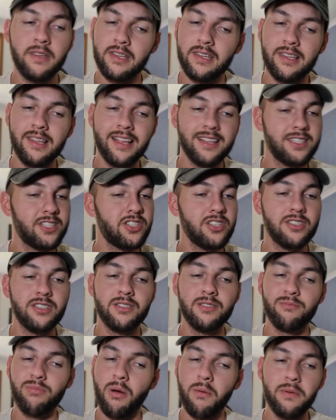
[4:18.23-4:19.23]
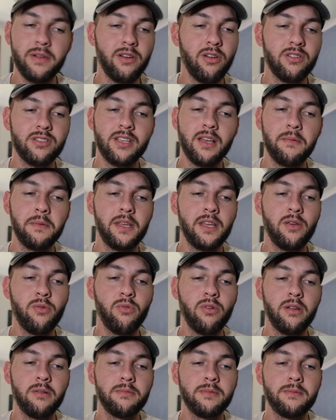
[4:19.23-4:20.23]
it's just probably not something you
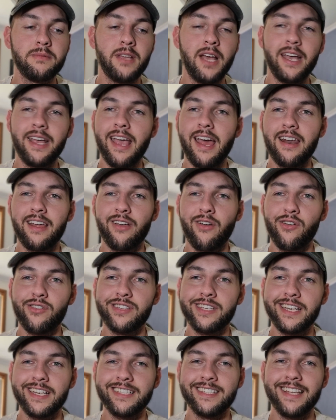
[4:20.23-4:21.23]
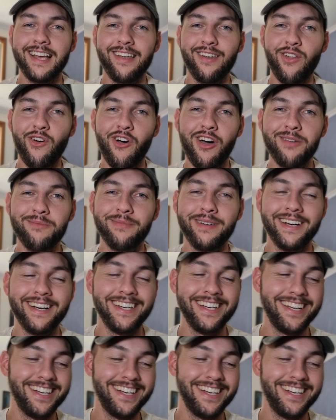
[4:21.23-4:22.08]
want to take out of context, that line. But